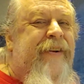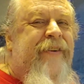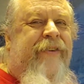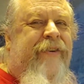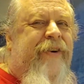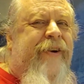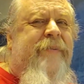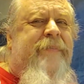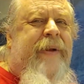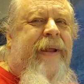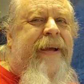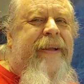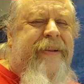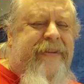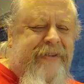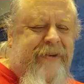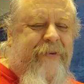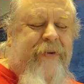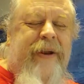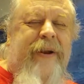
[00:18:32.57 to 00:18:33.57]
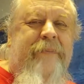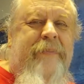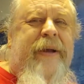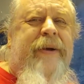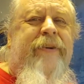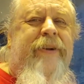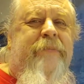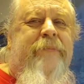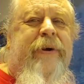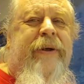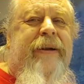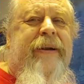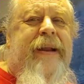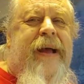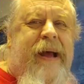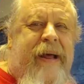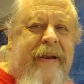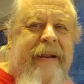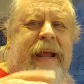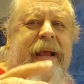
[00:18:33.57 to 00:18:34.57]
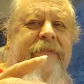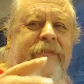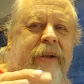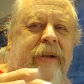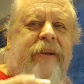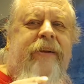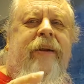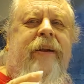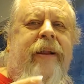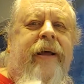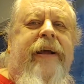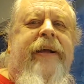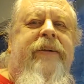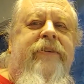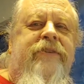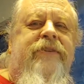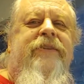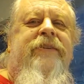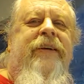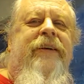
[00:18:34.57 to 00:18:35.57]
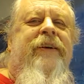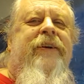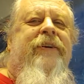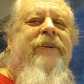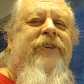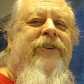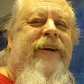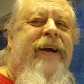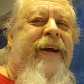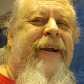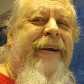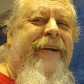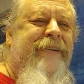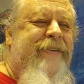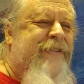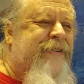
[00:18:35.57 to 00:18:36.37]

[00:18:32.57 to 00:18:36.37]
When we play this, I want to be able to put it on and have the little lights shining.